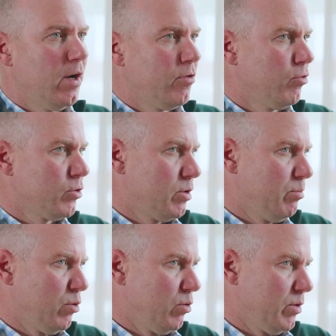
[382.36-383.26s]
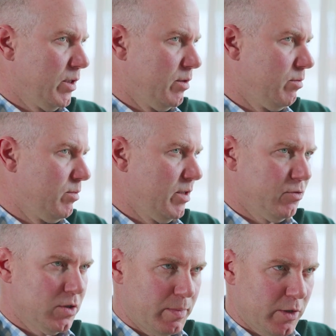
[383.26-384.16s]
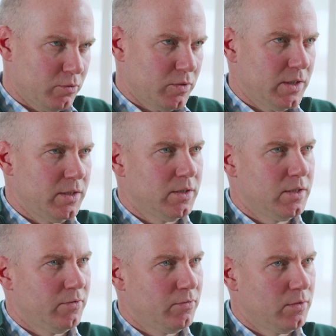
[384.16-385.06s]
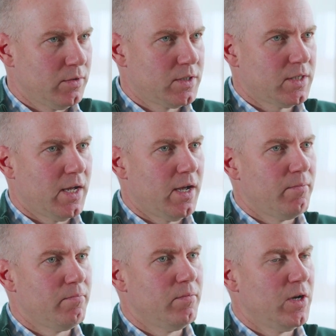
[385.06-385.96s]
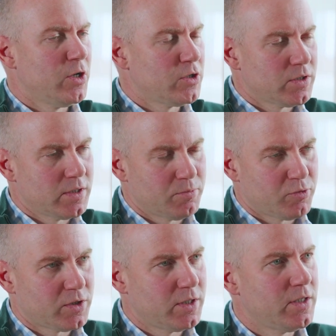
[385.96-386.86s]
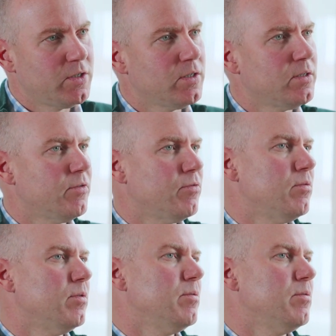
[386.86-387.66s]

across the board in different specialties, different urgencies of procedure, different